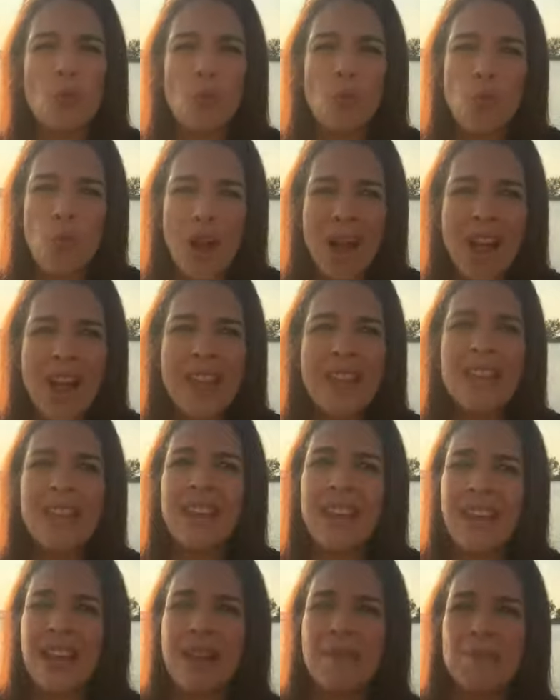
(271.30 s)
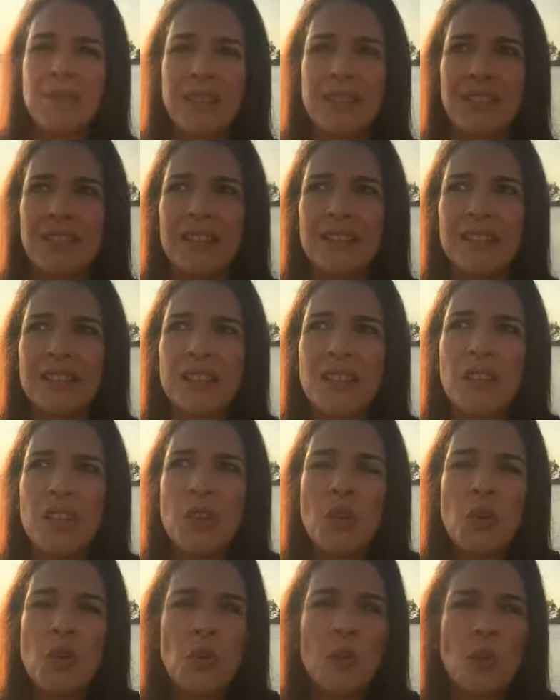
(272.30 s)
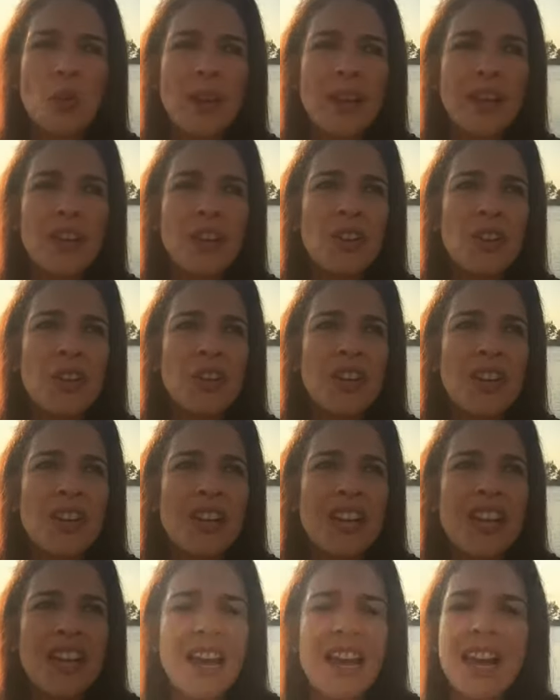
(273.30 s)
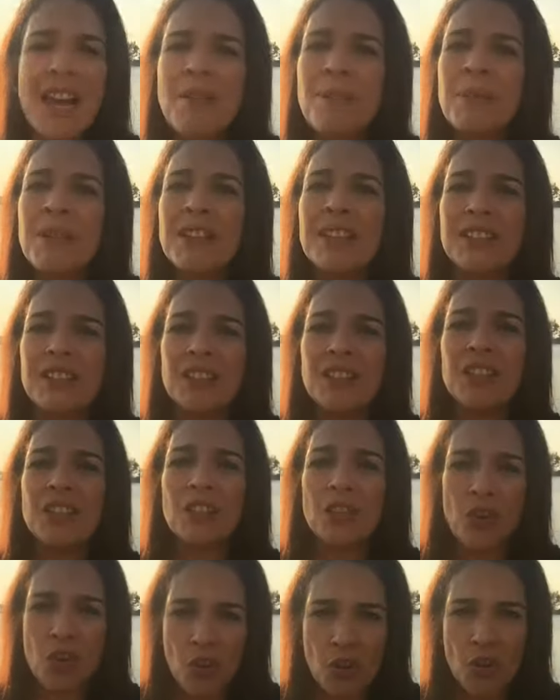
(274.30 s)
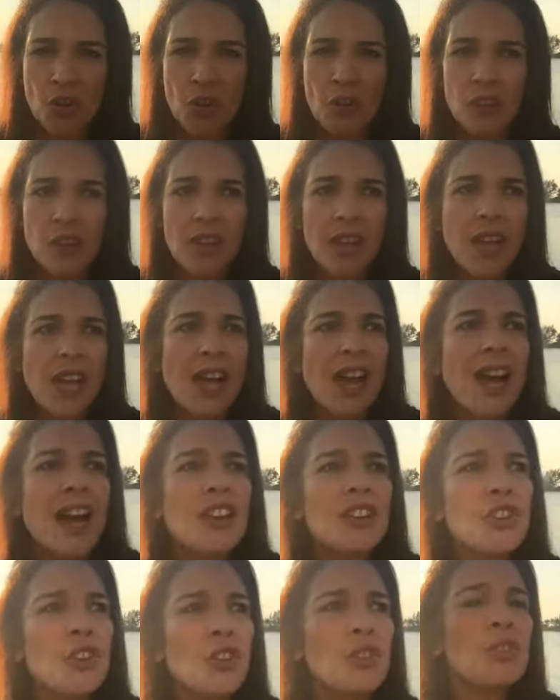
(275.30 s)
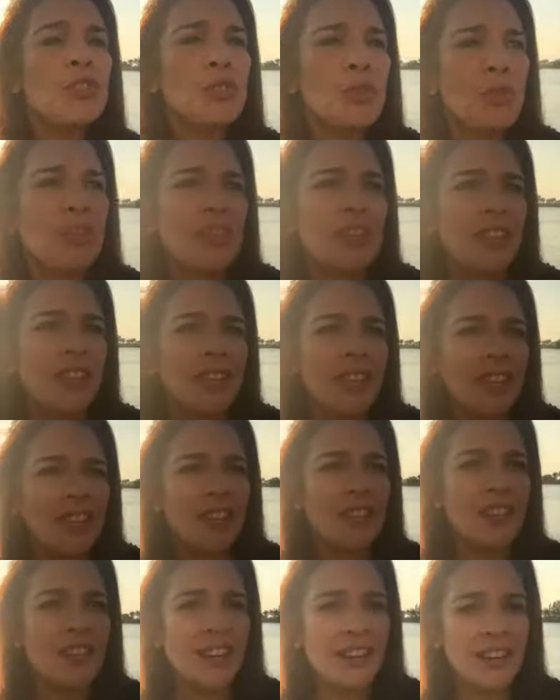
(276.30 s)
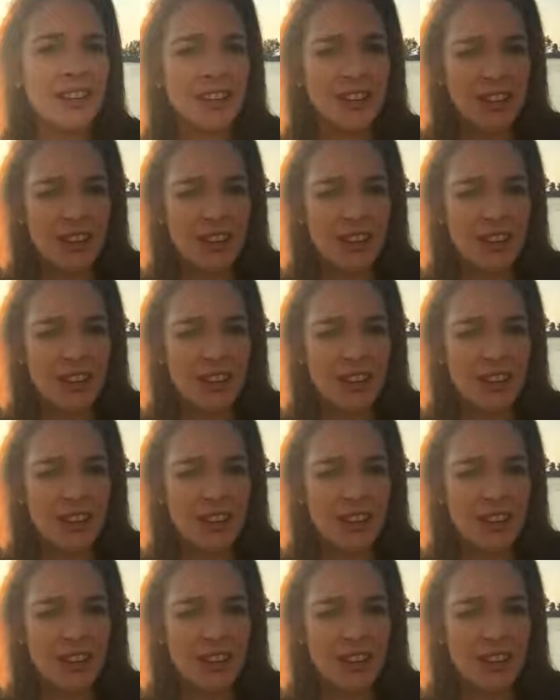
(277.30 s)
Why happiness? Well, happiness is all. I used to think that